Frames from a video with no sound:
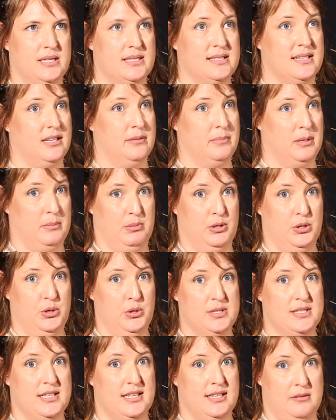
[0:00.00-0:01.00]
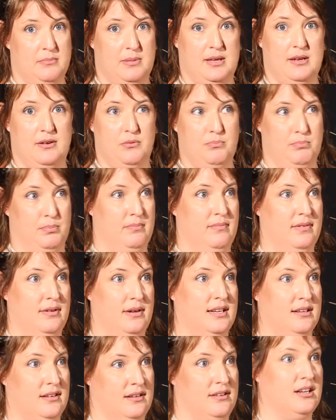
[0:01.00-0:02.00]
Is it going to be blue? Is it going
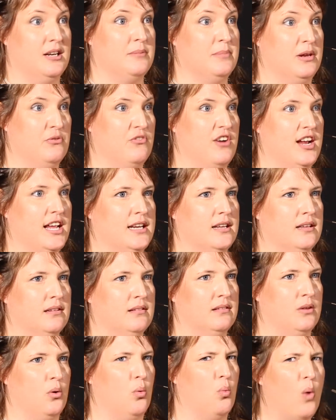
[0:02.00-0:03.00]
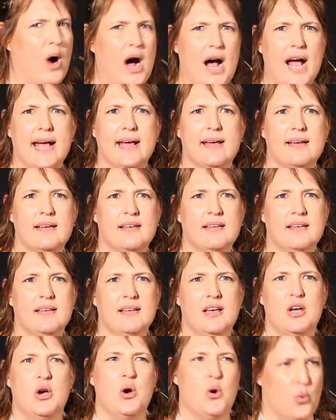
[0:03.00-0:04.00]
to be red? Why?
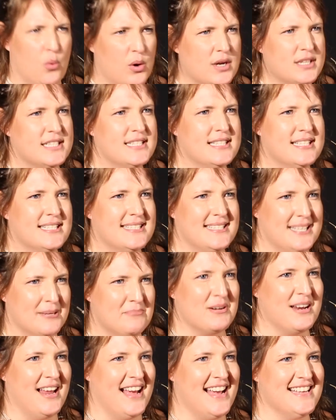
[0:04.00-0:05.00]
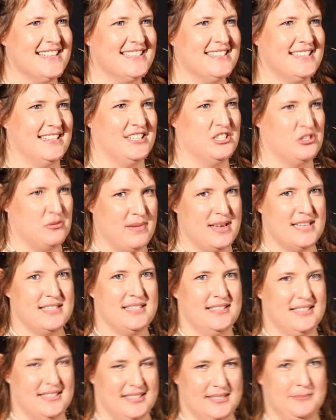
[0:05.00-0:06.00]
What does this symbolize in
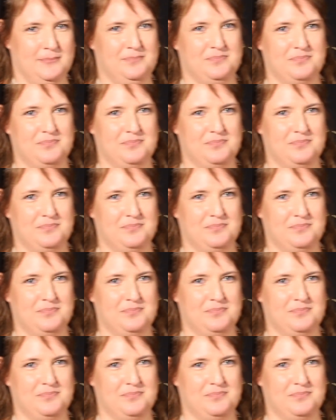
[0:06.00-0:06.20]
Jamesa's